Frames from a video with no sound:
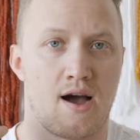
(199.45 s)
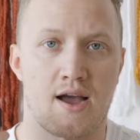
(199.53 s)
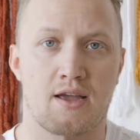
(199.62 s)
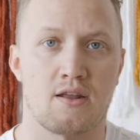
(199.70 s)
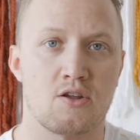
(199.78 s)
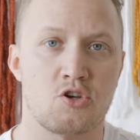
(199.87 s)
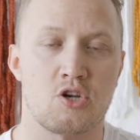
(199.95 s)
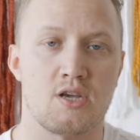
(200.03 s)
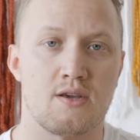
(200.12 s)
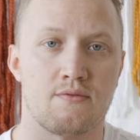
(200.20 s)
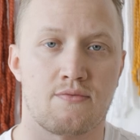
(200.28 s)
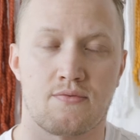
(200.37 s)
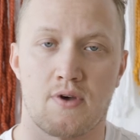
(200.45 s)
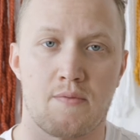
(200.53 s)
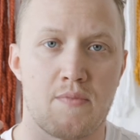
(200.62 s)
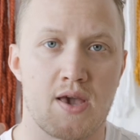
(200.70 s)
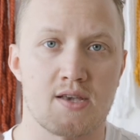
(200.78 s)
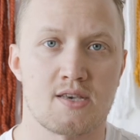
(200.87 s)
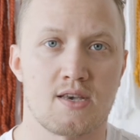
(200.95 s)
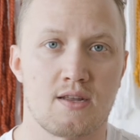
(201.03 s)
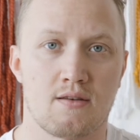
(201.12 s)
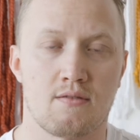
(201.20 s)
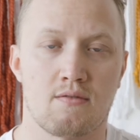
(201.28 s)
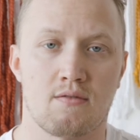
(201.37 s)
I can achieve
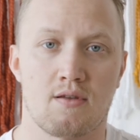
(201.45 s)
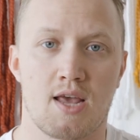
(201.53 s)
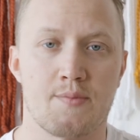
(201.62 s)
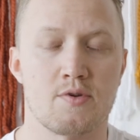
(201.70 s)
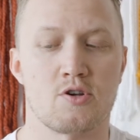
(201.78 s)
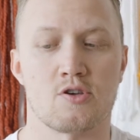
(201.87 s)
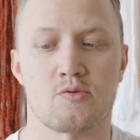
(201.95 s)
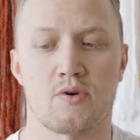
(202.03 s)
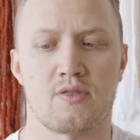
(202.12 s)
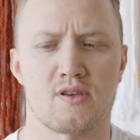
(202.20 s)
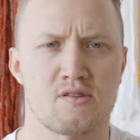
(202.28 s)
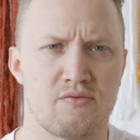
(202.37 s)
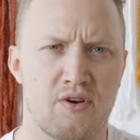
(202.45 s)
amazing images with this.